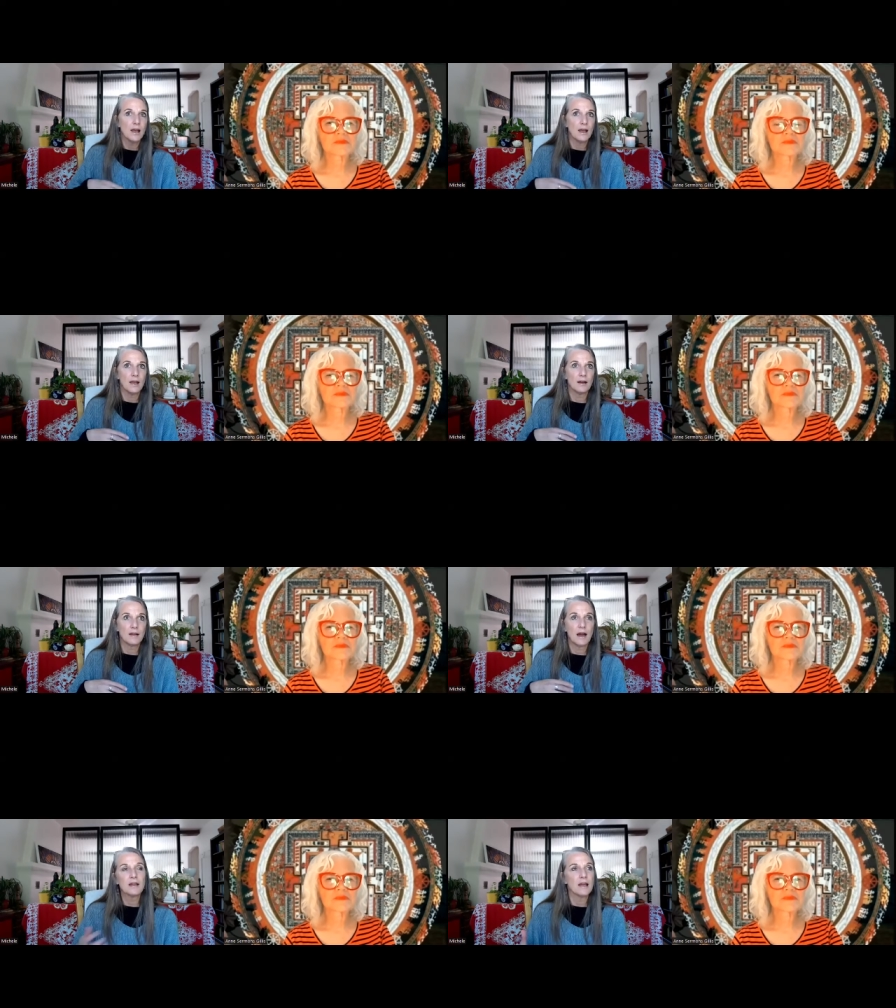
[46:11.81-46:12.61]
And
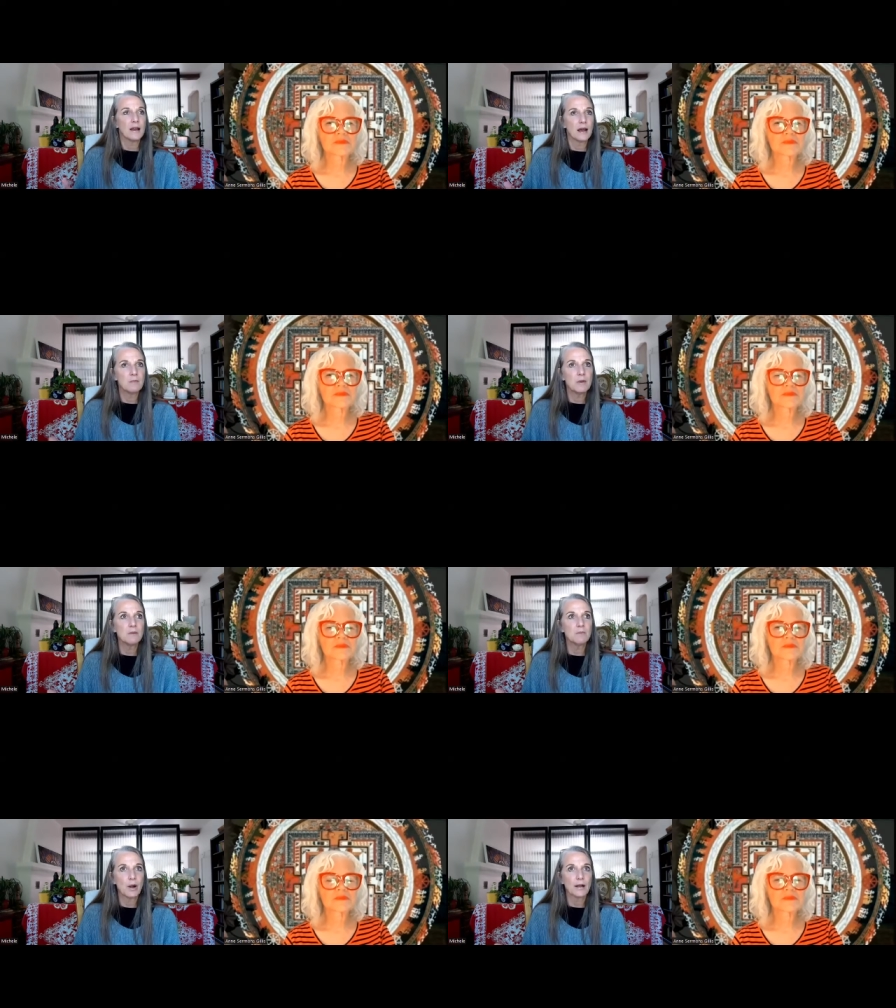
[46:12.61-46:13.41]
I
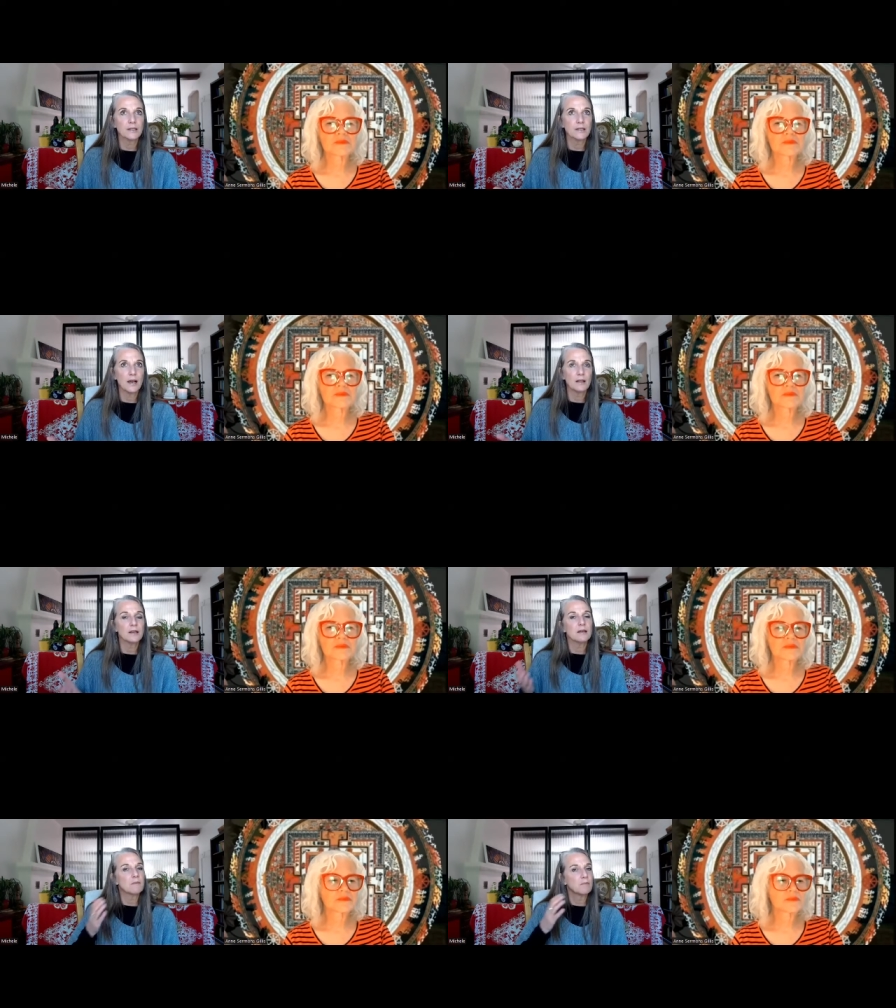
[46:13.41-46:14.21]
mean
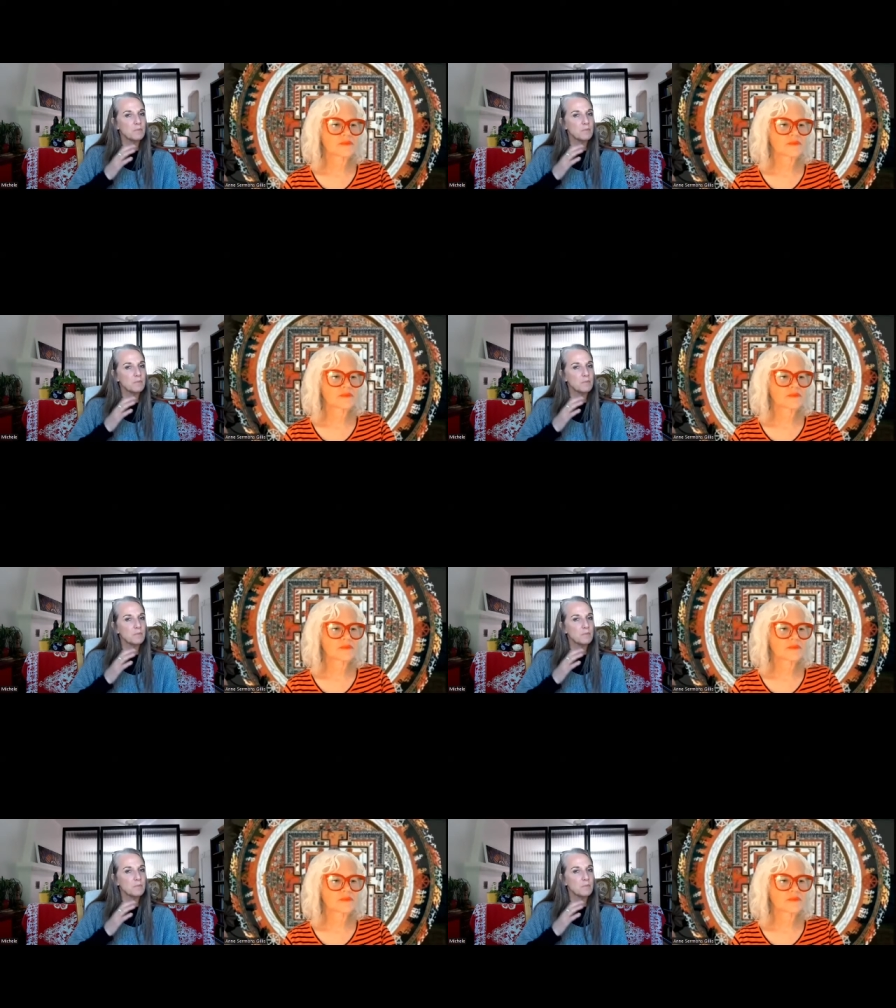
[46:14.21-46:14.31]
practicality